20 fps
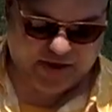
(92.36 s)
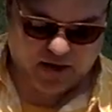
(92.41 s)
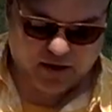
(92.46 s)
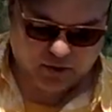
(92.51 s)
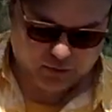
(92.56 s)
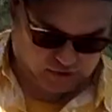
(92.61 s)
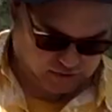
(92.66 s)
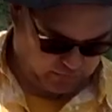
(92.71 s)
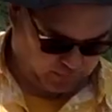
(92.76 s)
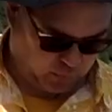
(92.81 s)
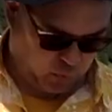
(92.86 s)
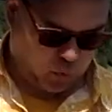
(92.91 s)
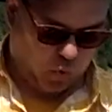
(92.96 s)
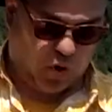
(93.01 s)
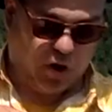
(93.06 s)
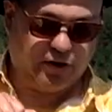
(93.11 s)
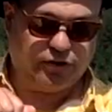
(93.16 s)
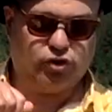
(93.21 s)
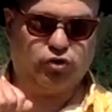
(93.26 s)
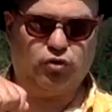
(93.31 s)
ounce of
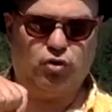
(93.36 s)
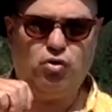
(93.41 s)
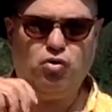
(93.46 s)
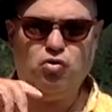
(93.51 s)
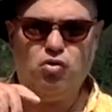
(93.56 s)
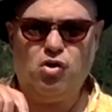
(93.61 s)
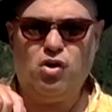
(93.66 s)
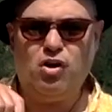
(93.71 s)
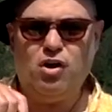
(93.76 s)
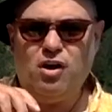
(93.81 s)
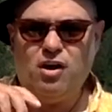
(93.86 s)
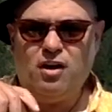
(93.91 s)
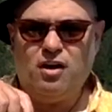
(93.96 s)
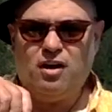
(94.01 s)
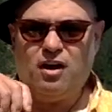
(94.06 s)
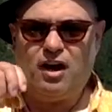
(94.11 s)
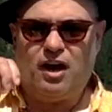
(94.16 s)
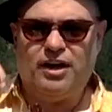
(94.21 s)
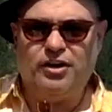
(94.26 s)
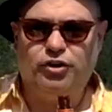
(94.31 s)
Cointreau.
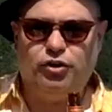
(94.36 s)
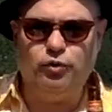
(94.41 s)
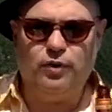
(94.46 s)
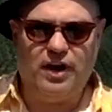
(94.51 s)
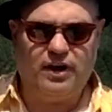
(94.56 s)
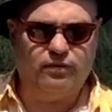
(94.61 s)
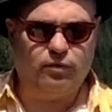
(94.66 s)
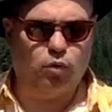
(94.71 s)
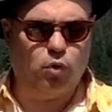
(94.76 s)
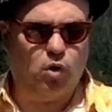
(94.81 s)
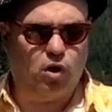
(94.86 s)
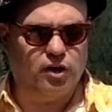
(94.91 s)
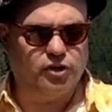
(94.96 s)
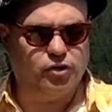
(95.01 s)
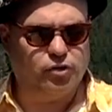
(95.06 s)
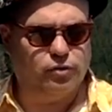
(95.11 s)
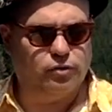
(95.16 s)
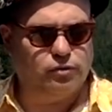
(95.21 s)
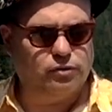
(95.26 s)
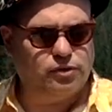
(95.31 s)
I do have
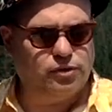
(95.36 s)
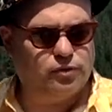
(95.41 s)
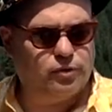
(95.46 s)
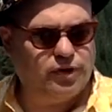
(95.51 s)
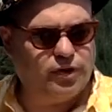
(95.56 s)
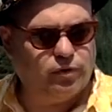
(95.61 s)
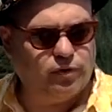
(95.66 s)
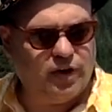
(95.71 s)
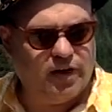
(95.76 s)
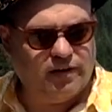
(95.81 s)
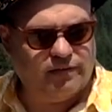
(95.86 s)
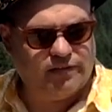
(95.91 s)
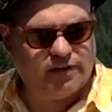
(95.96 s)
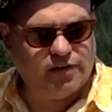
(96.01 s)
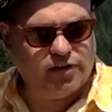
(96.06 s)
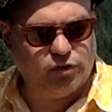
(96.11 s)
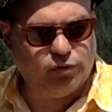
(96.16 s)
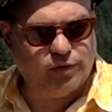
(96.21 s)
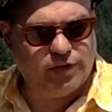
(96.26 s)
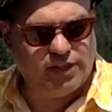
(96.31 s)
Cointreau, so I don't have
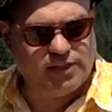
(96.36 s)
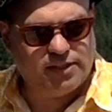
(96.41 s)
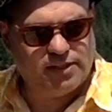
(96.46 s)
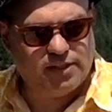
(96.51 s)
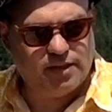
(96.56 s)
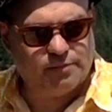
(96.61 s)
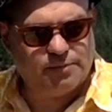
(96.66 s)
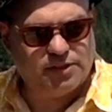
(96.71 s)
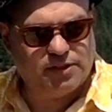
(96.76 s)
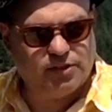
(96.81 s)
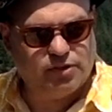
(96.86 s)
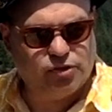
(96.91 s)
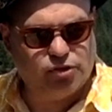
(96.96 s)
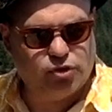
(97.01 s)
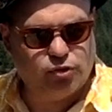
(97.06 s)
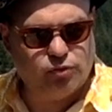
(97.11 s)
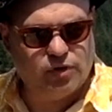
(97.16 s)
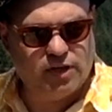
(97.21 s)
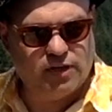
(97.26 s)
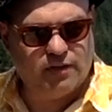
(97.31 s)
to do any
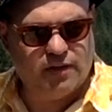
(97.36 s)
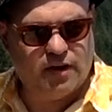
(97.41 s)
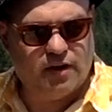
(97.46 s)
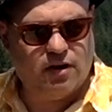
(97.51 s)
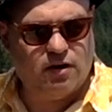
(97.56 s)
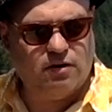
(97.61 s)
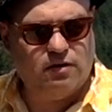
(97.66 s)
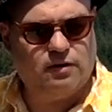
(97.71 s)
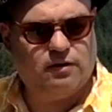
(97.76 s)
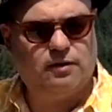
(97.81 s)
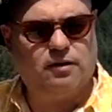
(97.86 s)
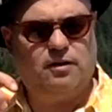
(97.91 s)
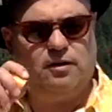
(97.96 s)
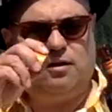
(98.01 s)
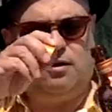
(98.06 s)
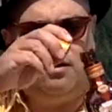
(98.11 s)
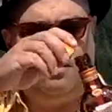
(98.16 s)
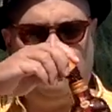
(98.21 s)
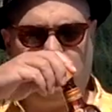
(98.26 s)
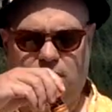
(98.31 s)
substituting there.
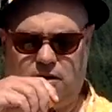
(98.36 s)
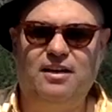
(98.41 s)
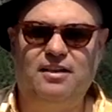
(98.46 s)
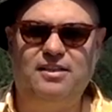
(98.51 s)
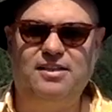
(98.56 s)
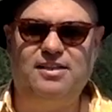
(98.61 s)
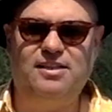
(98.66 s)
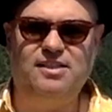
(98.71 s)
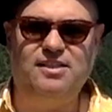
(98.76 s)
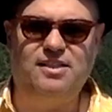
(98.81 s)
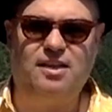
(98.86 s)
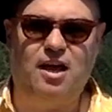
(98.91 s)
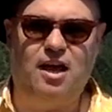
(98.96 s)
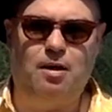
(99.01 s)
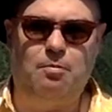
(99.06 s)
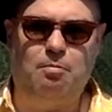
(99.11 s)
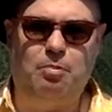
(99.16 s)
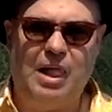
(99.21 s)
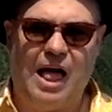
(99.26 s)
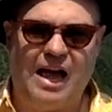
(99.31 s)
This is
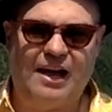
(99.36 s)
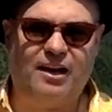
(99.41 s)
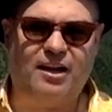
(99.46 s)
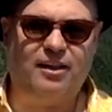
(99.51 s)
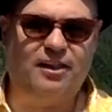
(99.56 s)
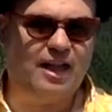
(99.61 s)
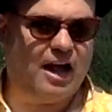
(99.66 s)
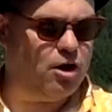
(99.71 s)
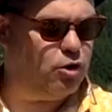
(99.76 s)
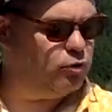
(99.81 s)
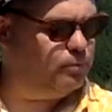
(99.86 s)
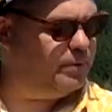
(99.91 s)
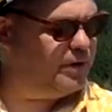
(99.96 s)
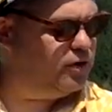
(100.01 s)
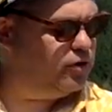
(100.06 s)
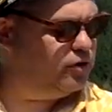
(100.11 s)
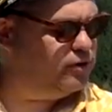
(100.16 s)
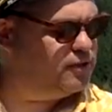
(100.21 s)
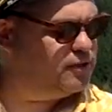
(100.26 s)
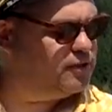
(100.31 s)
Black Cloud
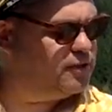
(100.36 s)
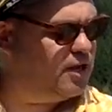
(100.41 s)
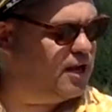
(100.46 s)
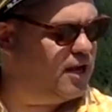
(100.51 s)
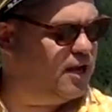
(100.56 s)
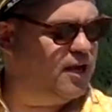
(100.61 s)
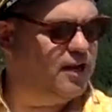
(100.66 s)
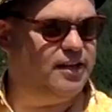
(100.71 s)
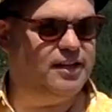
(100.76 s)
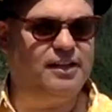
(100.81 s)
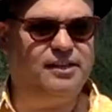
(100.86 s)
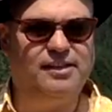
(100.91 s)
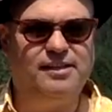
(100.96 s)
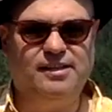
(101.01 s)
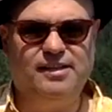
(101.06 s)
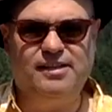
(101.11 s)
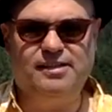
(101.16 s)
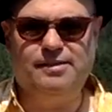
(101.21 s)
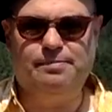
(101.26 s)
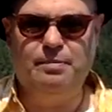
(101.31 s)
Bitters.
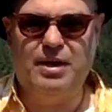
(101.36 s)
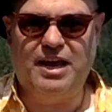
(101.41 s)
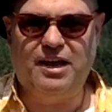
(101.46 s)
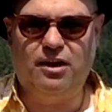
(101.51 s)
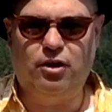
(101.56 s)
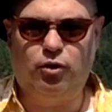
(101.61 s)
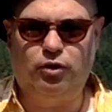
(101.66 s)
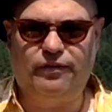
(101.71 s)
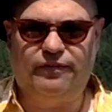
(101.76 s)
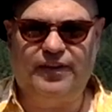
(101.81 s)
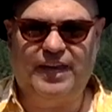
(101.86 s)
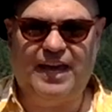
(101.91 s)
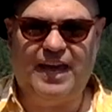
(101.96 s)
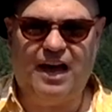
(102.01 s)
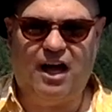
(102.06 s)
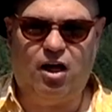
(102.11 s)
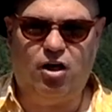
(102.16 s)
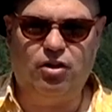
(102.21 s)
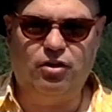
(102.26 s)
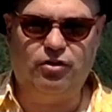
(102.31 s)
It's made out of
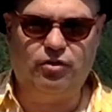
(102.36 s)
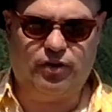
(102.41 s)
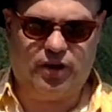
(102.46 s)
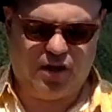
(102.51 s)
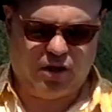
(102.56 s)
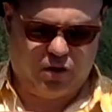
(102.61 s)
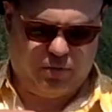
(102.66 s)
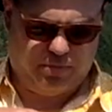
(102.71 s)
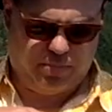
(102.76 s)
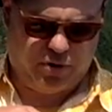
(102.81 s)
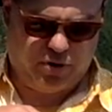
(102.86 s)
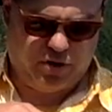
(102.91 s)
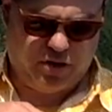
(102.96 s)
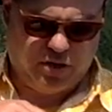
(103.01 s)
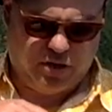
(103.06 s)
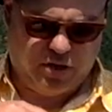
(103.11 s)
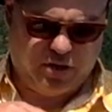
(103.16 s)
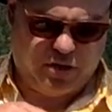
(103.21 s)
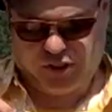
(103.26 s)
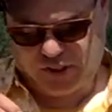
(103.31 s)
Calgary,
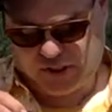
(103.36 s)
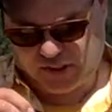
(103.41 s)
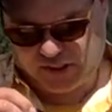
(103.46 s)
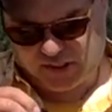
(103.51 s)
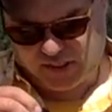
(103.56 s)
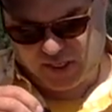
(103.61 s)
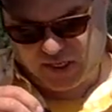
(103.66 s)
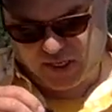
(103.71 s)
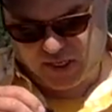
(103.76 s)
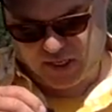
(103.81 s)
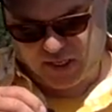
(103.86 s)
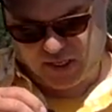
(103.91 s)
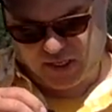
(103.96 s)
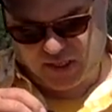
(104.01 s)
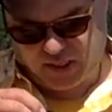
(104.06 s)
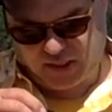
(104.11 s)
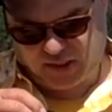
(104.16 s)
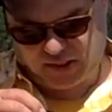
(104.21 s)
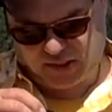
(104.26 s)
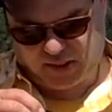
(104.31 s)
Alberta. Just
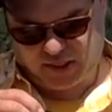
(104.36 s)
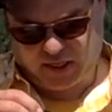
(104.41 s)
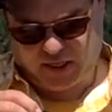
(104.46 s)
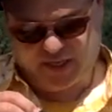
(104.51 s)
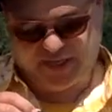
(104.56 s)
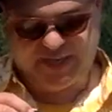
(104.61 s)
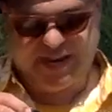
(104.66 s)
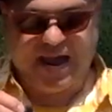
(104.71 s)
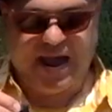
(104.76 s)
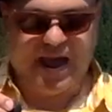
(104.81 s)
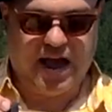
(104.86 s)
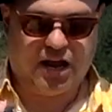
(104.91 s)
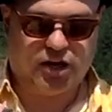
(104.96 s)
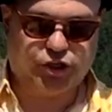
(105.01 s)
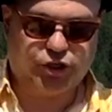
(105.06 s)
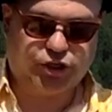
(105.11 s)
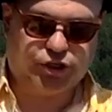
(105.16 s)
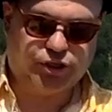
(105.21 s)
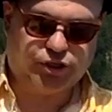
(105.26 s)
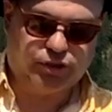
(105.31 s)
says a
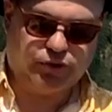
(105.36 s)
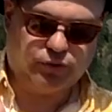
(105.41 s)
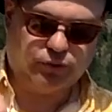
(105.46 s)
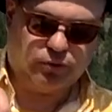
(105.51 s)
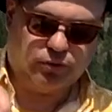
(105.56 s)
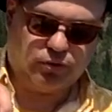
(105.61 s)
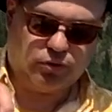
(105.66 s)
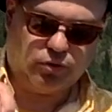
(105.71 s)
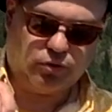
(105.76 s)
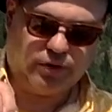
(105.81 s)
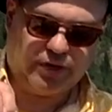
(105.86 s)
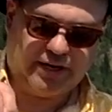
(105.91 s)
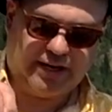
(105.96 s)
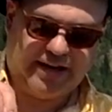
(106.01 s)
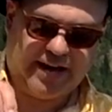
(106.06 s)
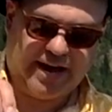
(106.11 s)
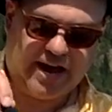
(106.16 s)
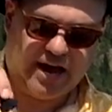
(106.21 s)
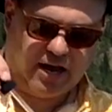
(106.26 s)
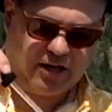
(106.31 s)
dash. So we'll go a
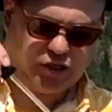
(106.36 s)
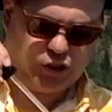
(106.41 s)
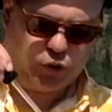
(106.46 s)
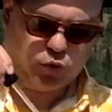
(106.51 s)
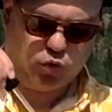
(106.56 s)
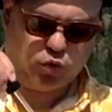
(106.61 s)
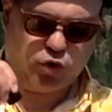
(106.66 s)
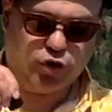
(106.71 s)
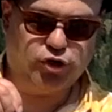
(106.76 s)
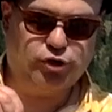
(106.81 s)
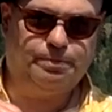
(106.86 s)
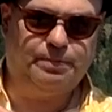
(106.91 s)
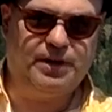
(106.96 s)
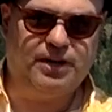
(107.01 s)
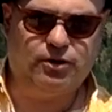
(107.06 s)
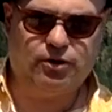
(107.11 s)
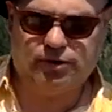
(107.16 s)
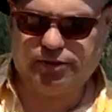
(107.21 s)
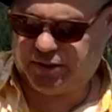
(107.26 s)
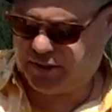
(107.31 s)
dash of orange
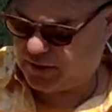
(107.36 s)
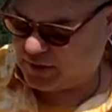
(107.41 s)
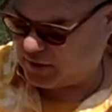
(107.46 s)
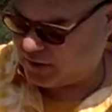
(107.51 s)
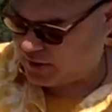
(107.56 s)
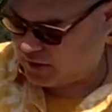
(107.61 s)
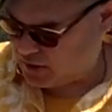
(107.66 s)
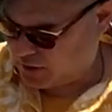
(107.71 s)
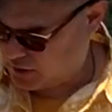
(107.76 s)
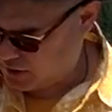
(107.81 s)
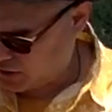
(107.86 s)
bitters,